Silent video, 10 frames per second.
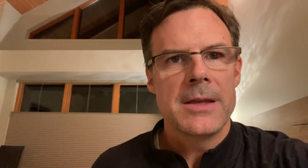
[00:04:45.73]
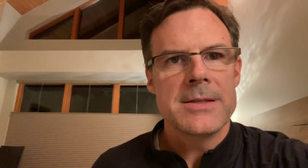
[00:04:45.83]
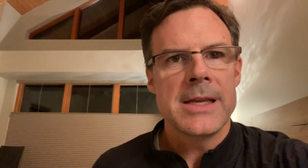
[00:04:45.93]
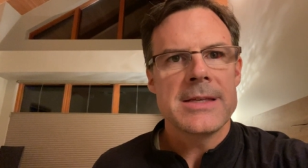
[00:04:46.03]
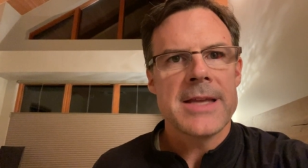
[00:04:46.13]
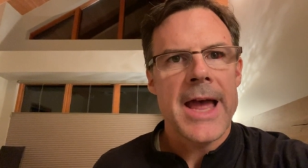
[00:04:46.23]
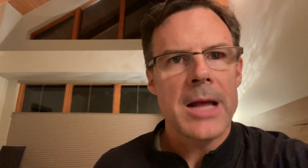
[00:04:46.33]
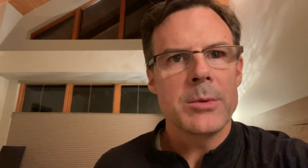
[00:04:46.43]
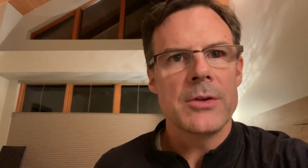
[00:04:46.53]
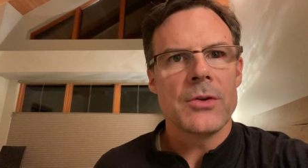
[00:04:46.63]
Zinc
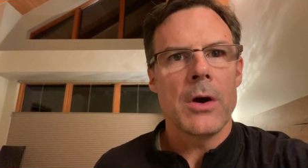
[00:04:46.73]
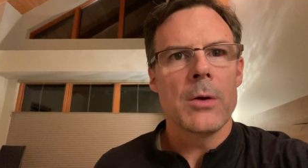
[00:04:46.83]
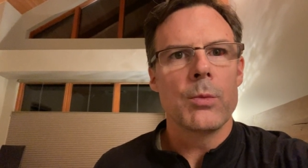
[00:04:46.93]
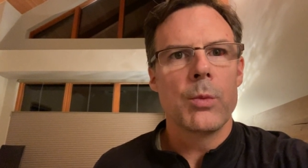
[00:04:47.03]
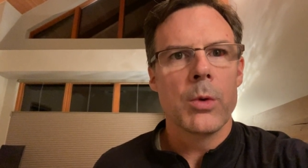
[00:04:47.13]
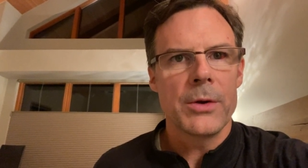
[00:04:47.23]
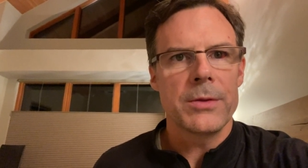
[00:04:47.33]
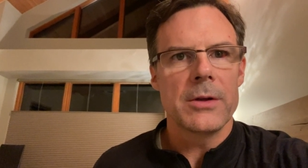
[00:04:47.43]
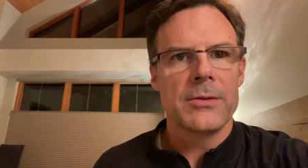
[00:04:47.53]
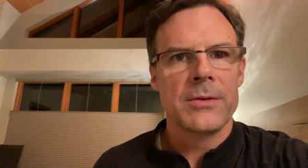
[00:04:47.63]
tablets are
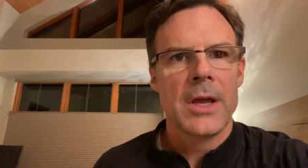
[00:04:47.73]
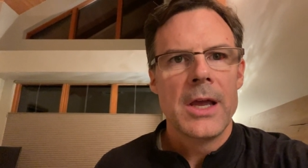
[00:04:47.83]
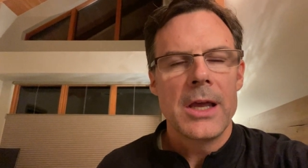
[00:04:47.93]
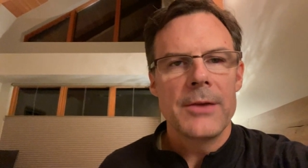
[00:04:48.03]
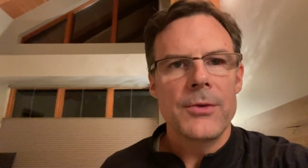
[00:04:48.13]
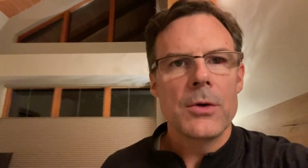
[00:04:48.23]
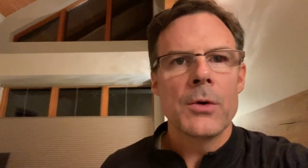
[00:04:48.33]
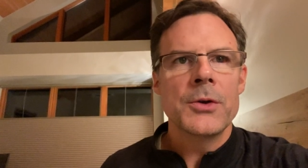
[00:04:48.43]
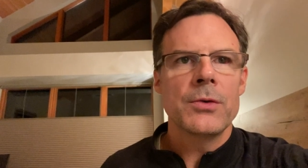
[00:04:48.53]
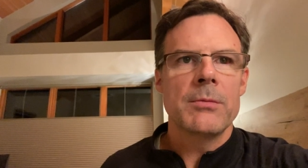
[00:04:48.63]
worthless. If you
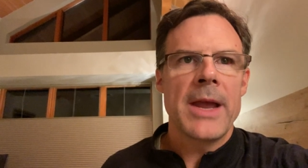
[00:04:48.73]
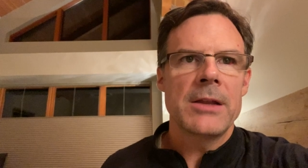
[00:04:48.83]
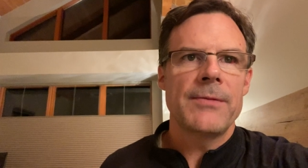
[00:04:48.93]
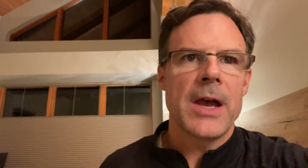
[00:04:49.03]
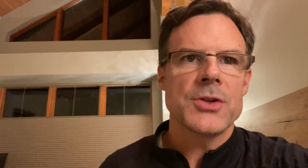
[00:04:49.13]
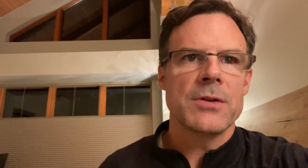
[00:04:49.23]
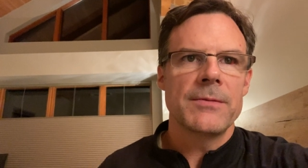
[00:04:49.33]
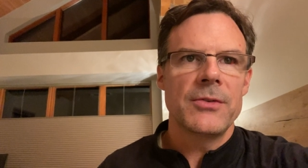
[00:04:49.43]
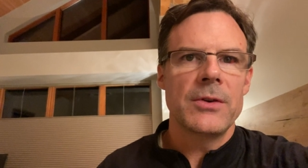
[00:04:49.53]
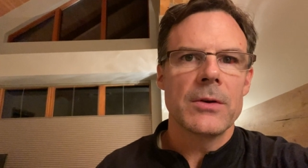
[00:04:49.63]
go into a manufacturing
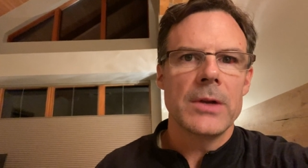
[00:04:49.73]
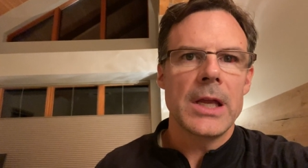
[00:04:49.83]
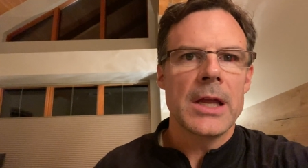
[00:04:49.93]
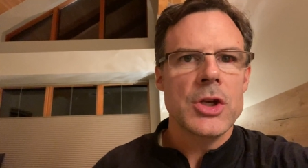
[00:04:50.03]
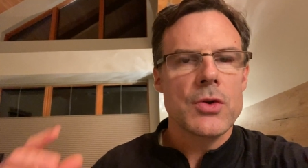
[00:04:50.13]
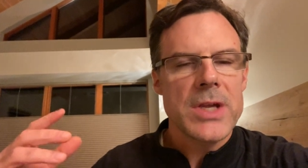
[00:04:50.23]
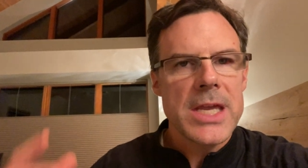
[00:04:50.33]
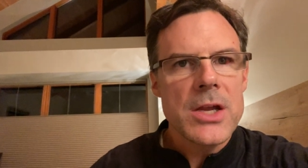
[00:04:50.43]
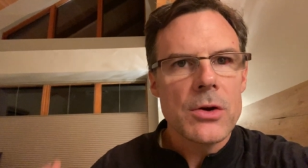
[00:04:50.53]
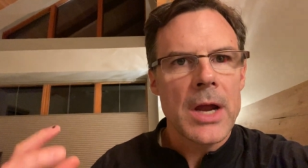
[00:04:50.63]
facility and you
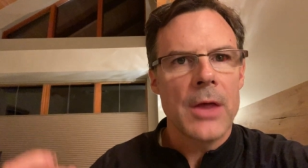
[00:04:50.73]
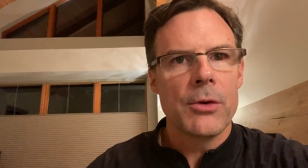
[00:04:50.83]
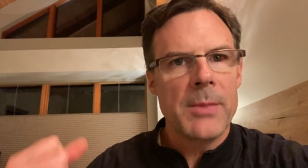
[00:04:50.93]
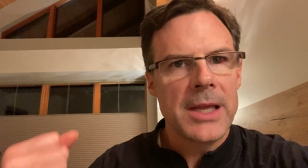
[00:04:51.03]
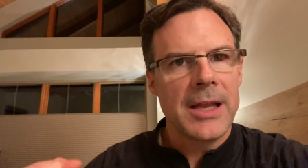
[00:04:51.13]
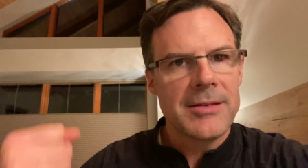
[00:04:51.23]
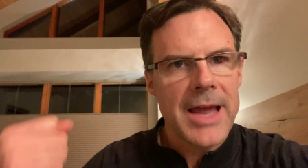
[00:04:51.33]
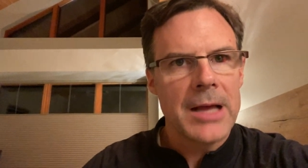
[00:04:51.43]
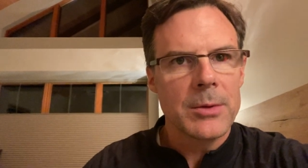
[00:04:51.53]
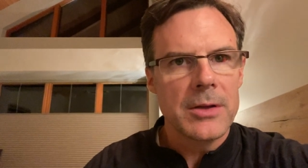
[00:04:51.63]
hear how they're making
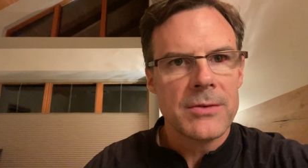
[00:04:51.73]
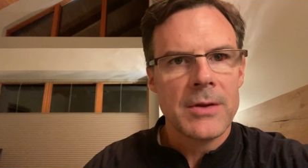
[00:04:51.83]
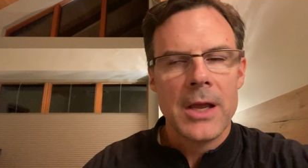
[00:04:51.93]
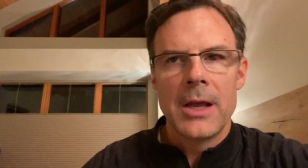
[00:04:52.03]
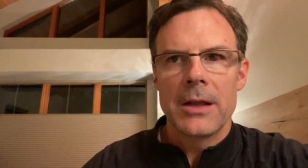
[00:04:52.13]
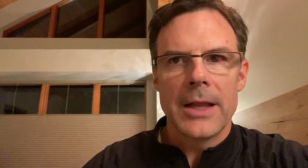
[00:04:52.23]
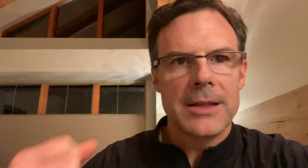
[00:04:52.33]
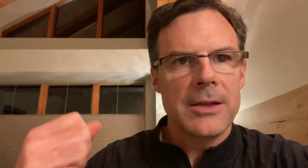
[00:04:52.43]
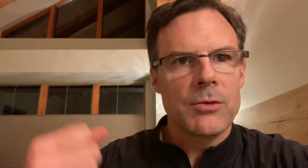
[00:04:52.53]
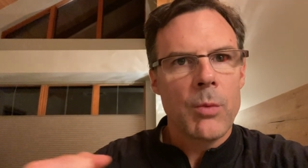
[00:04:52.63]
tablets, like
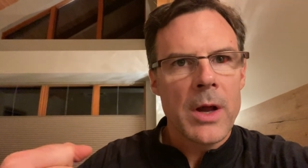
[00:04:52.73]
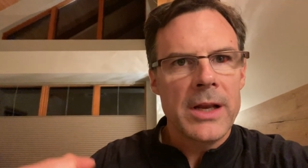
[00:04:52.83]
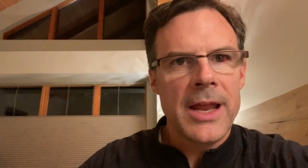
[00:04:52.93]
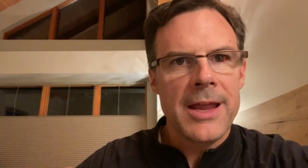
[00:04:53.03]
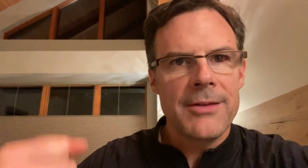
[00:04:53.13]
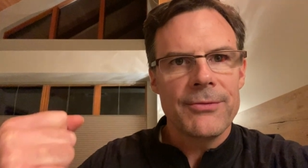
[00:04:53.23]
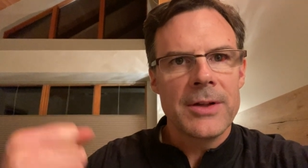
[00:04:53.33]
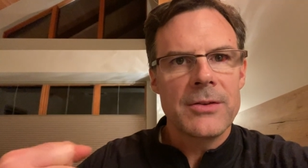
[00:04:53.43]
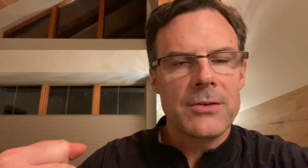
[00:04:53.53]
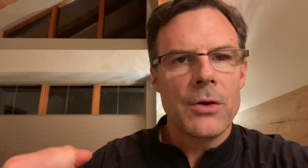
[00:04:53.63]
these one a day
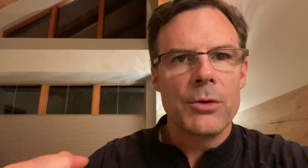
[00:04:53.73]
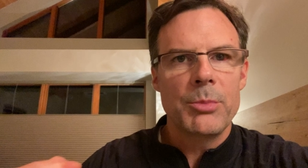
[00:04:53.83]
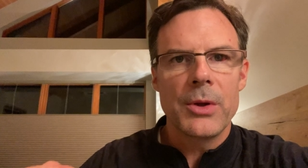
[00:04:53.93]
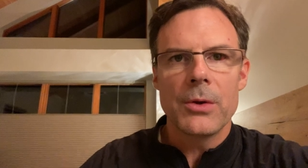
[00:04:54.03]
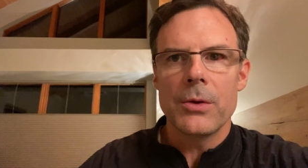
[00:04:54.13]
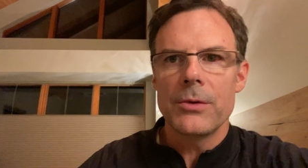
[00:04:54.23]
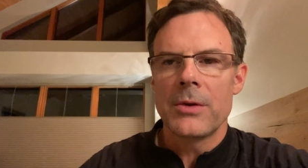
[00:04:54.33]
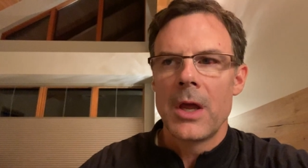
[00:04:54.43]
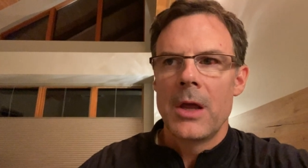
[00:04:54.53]
Flintstone pills,